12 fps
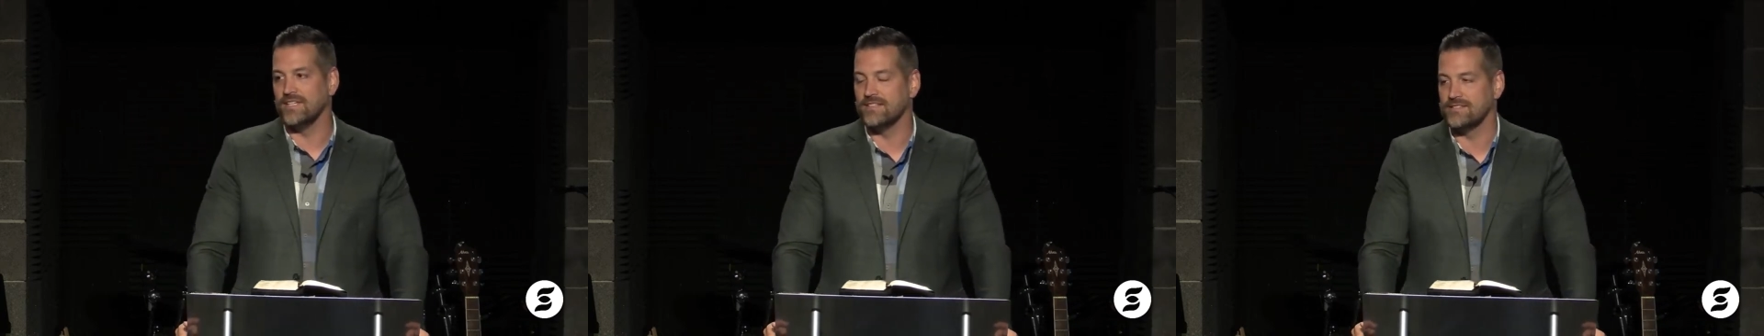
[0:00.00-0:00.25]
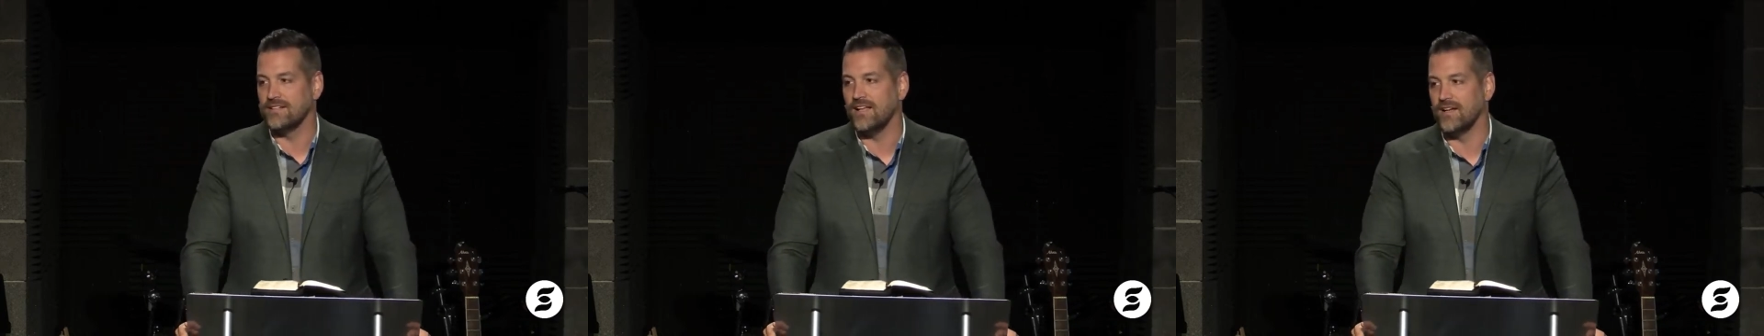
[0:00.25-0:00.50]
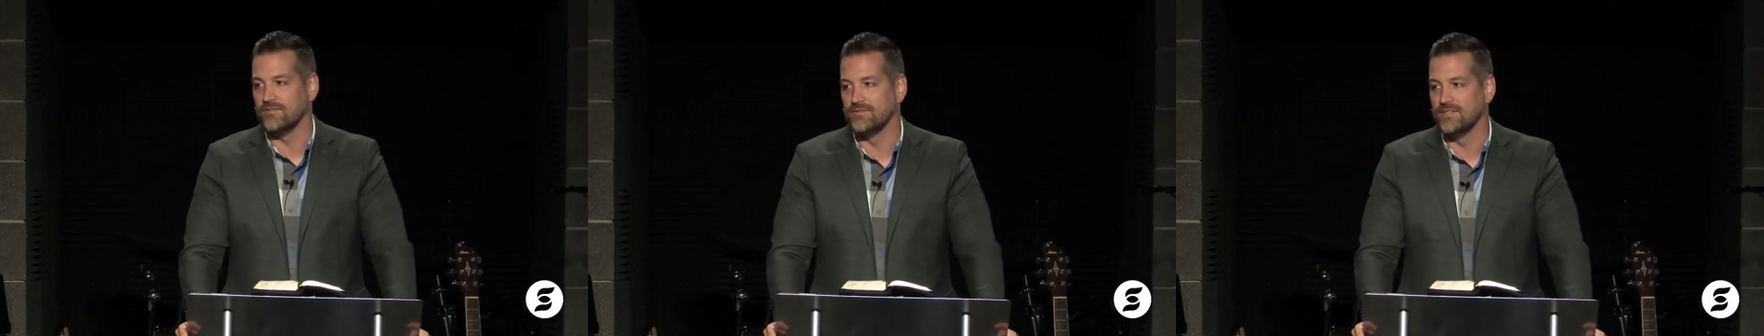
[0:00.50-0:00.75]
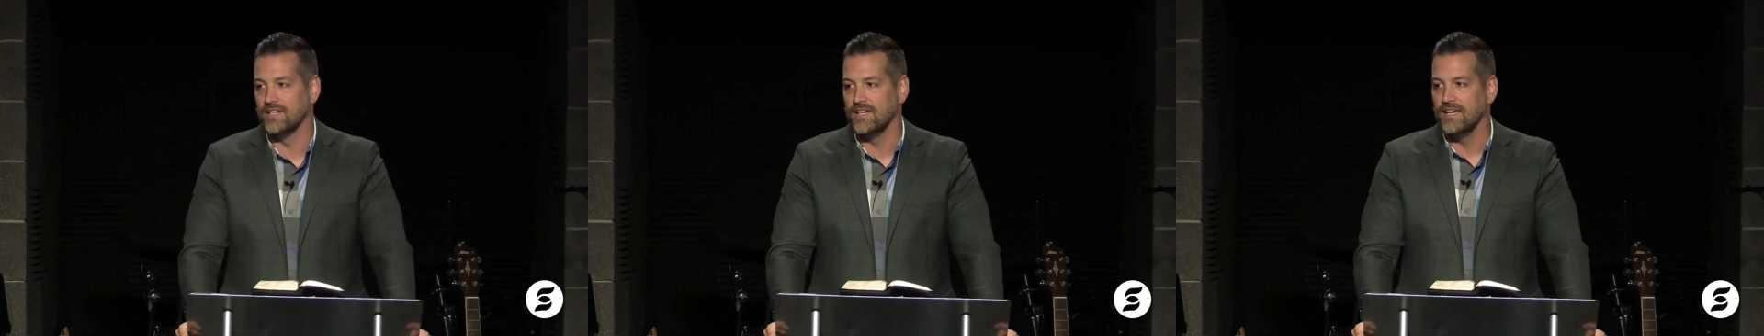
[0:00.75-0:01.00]

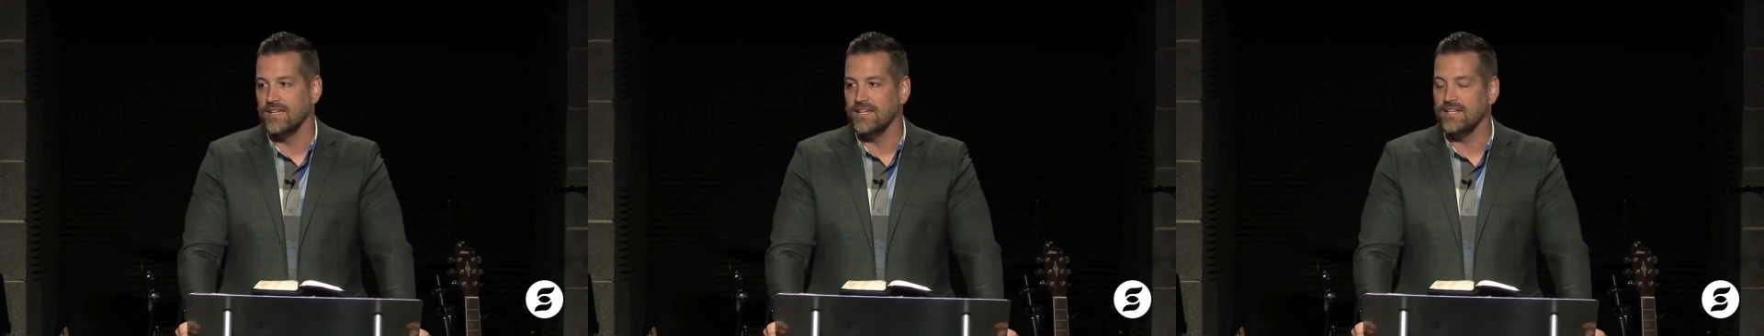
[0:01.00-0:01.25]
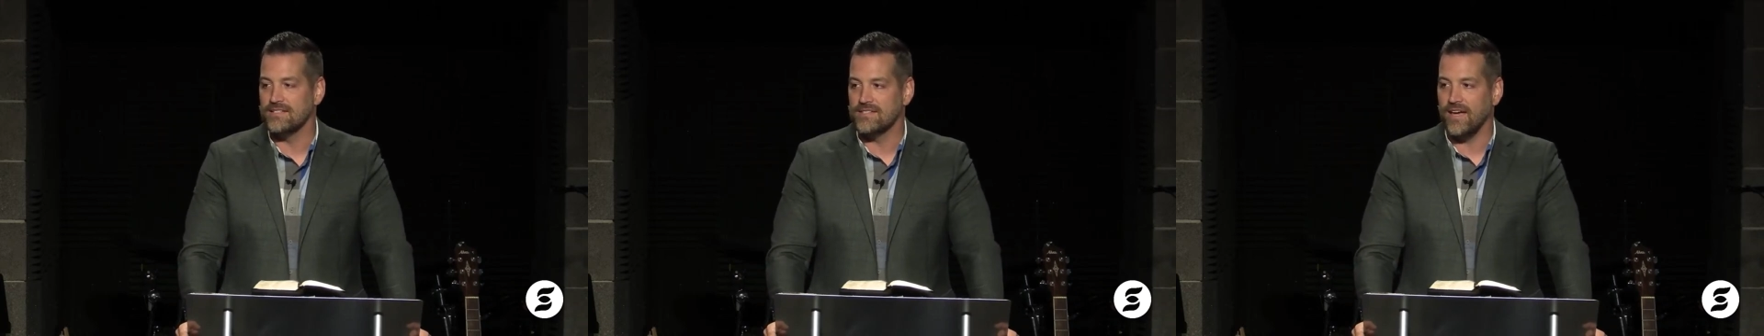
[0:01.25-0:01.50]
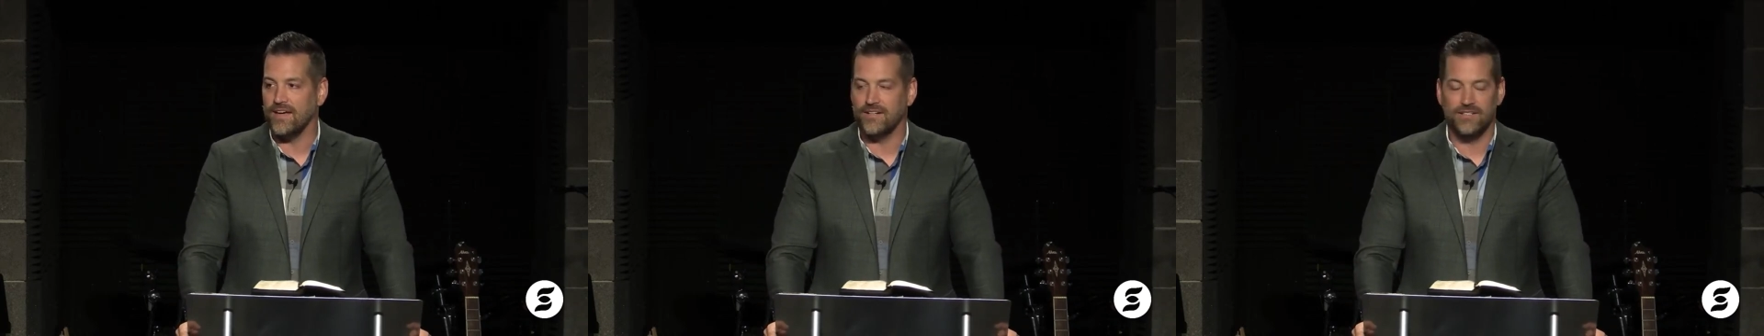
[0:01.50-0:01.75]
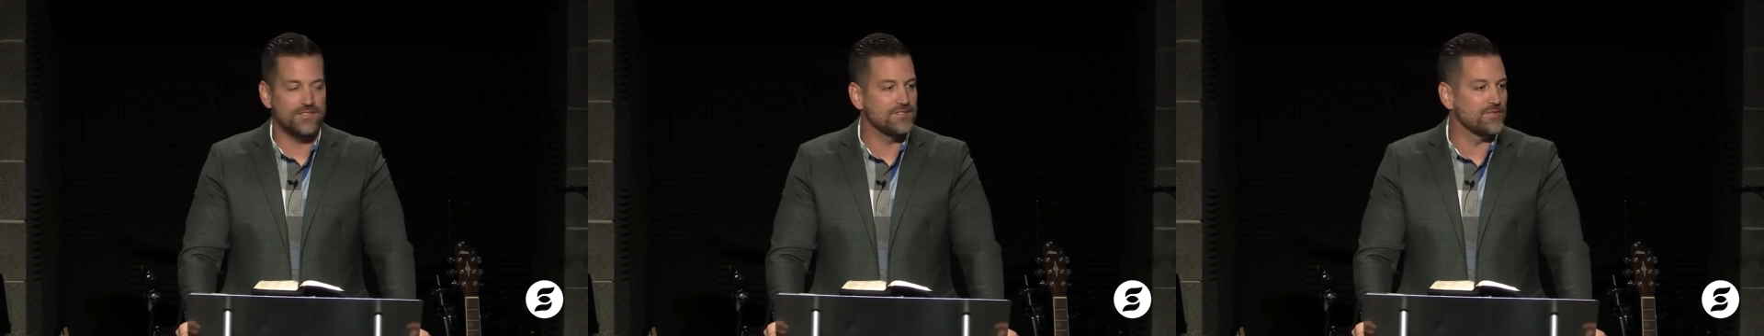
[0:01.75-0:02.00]
He
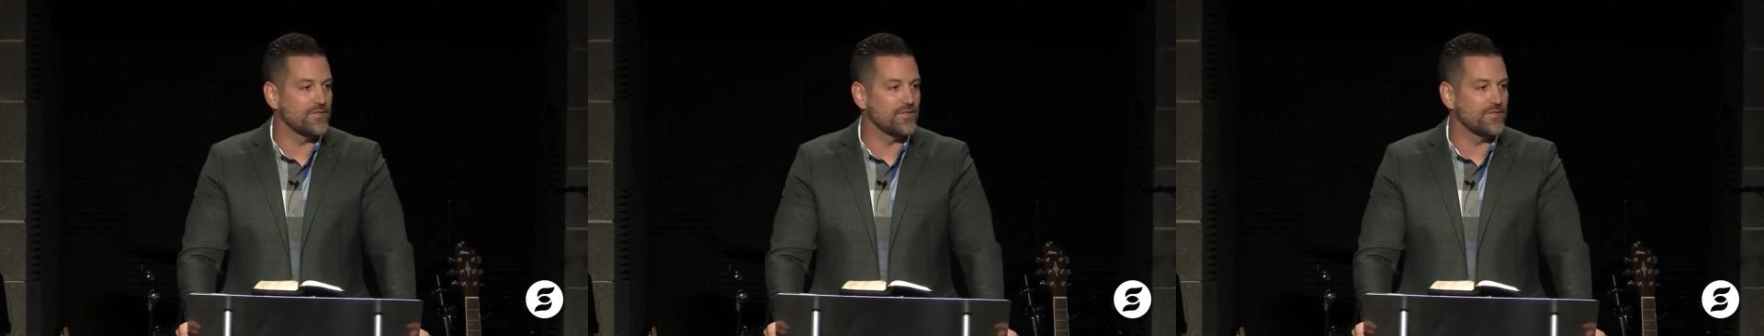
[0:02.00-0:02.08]
desires to